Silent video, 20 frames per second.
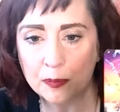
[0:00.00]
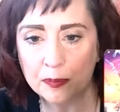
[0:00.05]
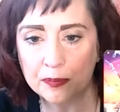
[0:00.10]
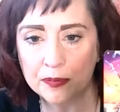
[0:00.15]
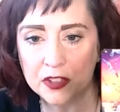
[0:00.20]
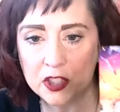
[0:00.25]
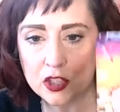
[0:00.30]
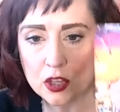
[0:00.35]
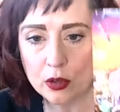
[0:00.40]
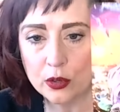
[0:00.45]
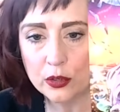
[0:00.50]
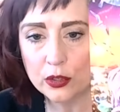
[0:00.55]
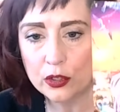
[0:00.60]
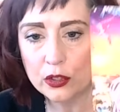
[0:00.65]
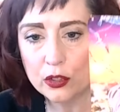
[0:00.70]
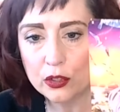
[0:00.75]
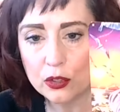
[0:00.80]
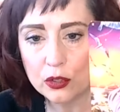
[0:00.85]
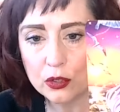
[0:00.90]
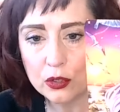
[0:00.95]
So
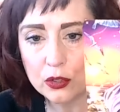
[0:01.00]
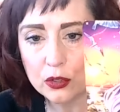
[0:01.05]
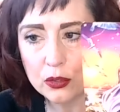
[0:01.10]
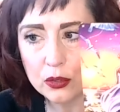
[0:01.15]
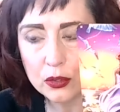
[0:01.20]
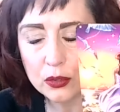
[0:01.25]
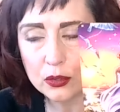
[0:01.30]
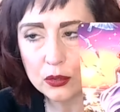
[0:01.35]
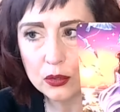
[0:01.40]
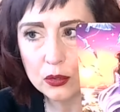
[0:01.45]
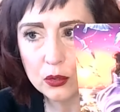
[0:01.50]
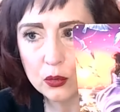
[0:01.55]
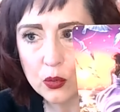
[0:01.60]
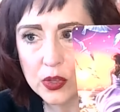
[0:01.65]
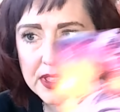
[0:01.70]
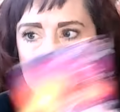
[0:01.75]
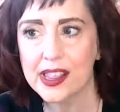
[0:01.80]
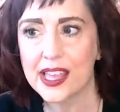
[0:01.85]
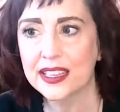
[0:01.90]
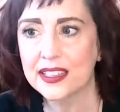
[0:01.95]

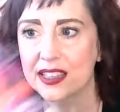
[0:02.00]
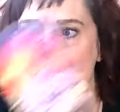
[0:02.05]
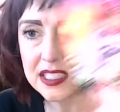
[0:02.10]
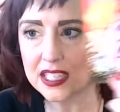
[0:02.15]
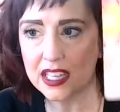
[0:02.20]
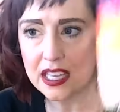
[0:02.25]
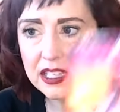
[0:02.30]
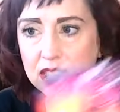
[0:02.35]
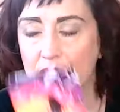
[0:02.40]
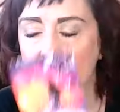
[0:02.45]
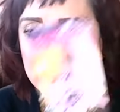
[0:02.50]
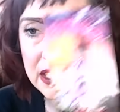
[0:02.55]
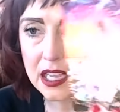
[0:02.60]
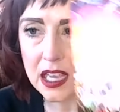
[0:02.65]
with like this healing